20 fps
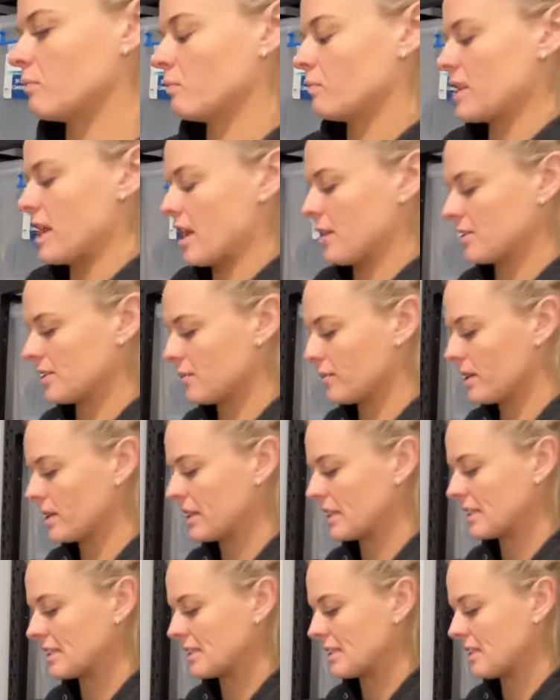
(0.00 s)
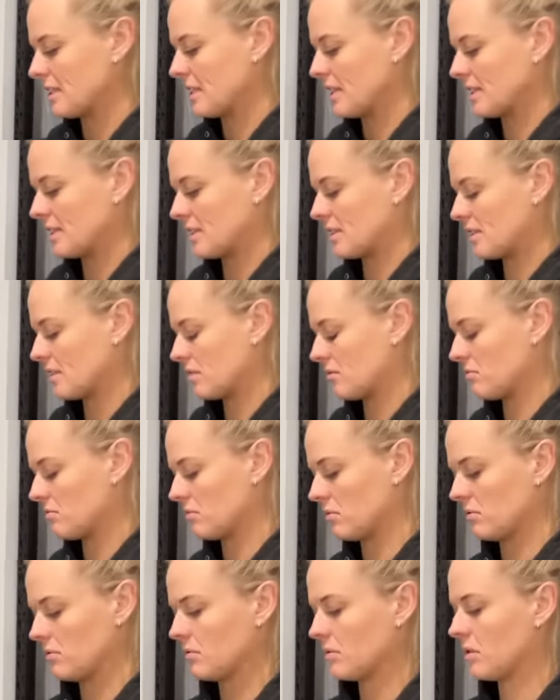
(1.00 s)
Yeah, so we only listed this,
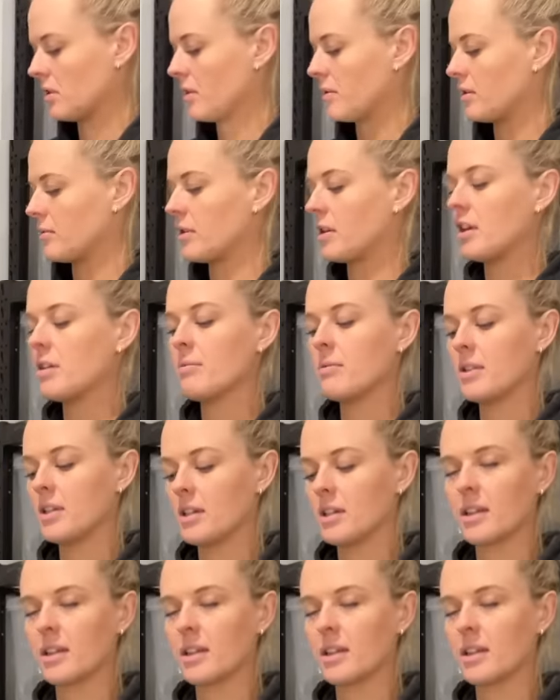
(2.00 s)
I don't know if